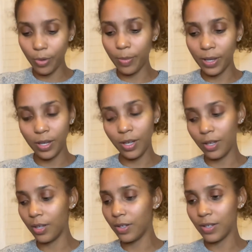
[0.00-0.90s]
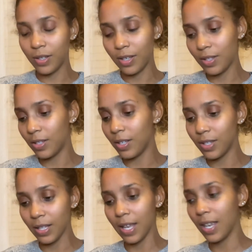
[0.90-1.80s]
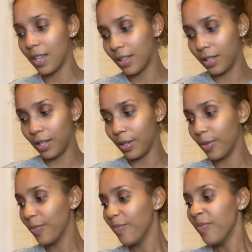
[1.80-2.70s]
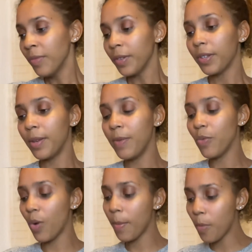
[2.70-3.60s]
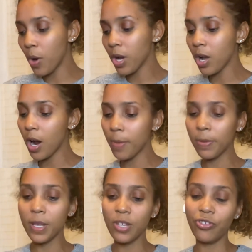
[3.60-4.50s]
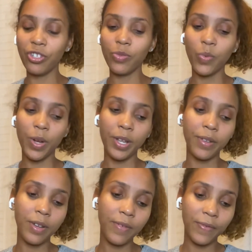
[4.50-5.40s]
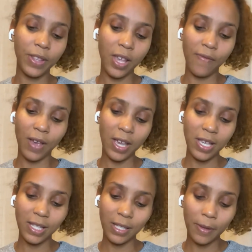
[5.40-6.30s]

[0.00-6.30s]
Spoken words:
But it's like, look, Give me one more card, please. Just one for the advice.